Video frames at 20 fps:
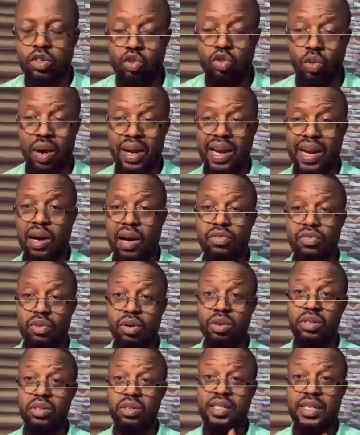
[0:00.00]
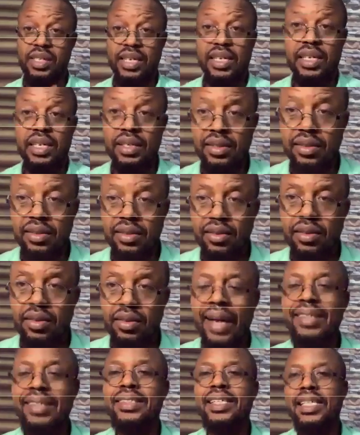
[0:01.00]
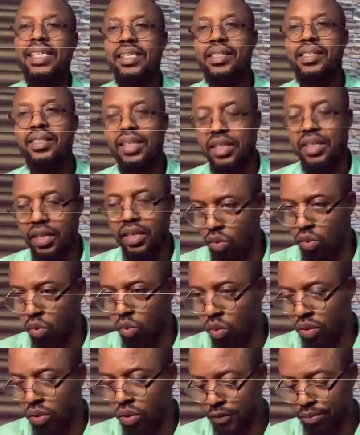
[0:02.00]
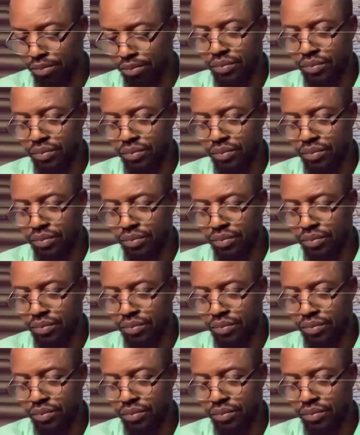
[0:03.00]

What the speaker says: to allow for staking and daily staking reward.